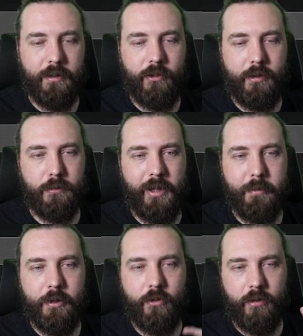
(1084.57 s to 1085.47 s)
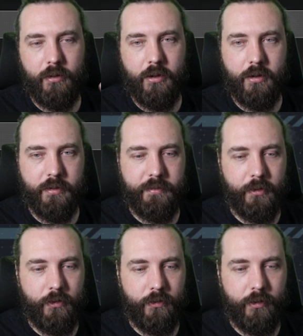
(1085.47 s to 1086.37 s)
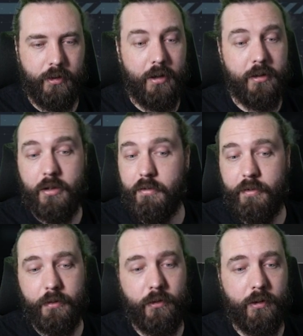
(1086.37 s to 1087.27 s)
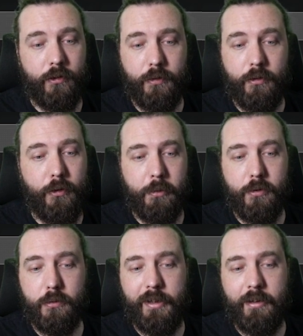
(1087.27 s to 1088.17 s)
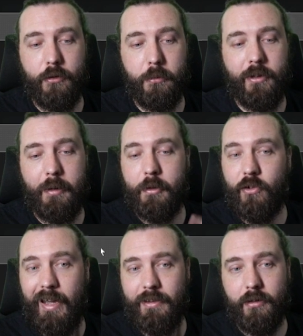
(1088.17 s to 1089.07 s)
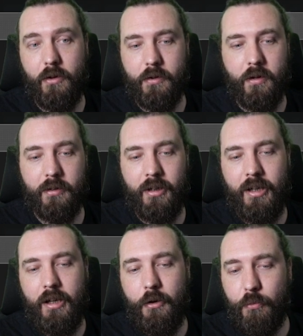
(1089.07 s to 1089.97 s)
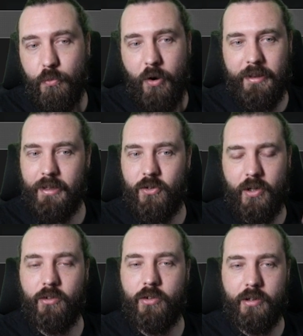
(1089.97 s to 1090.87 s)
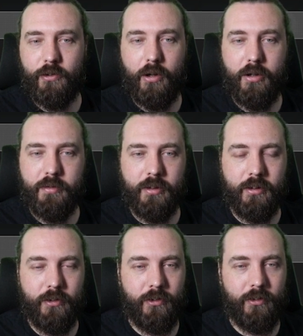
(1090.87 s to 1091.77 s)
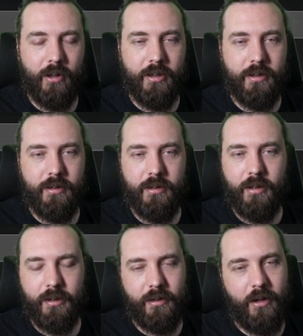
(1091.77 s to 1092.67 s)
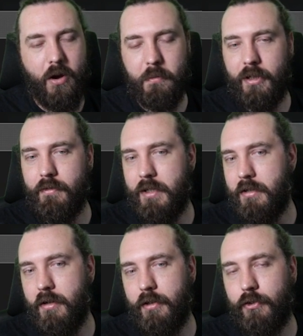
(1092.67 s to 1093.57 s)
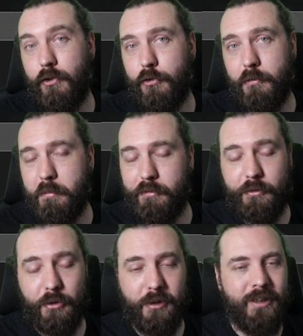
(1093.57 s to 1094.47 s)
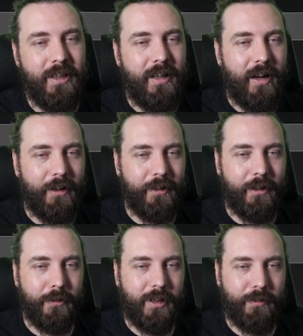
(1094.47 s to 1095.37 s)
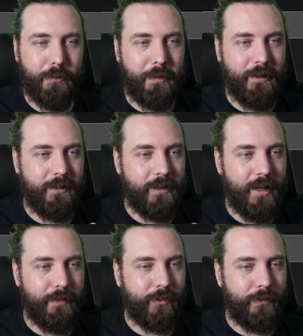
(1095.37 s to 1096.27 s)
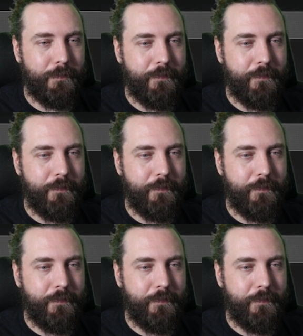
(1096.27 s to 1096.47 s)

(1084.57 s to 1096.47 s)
single damage, lock-on efficiency. Oh, you got 5 slots, so it's double cooldown, double damage, and the lock-on when they change this over, because I can't believe I didn't notice this before. I will have to ping the devs,